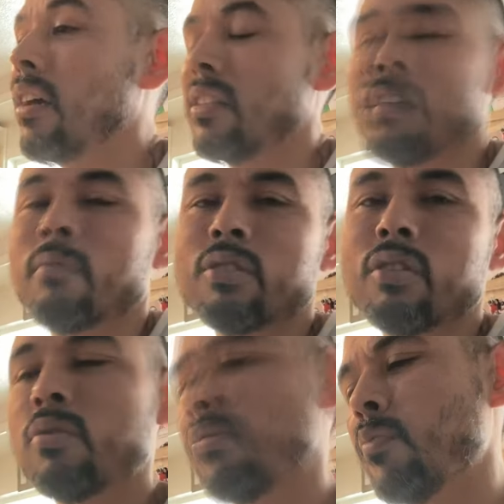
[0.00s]
And then I'm going to
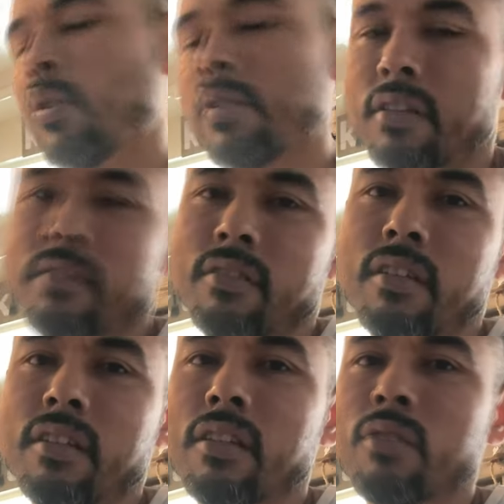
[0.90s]
start doing more of these.
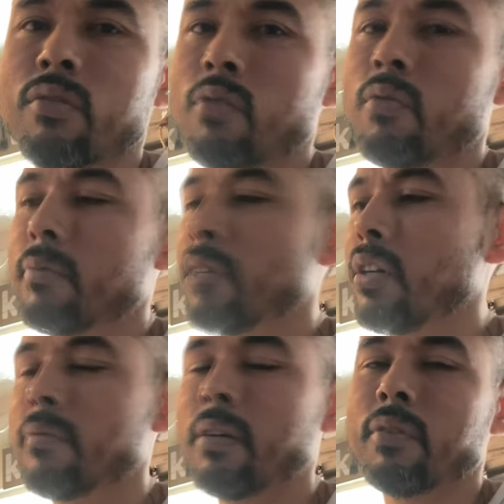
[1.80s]
And then you'll know what I'm
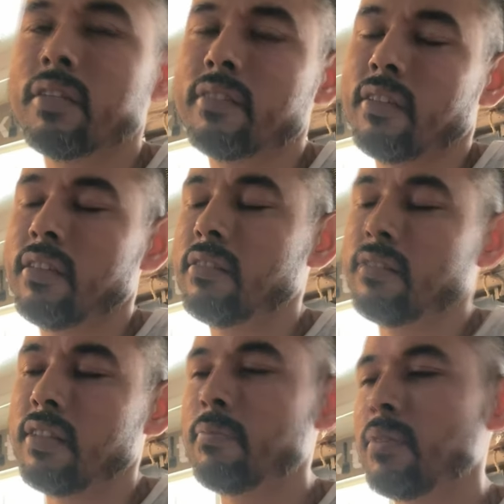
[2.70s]
talking about when I say this
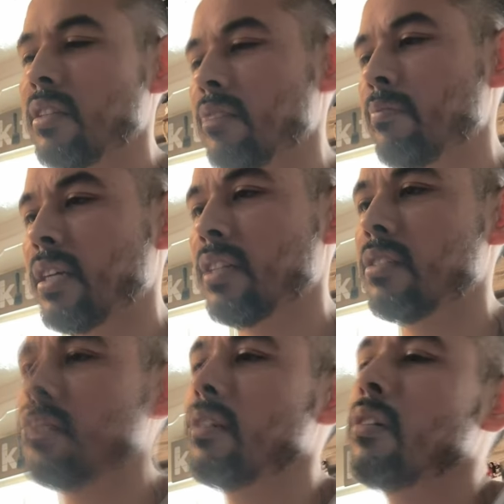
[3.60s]
step in this match.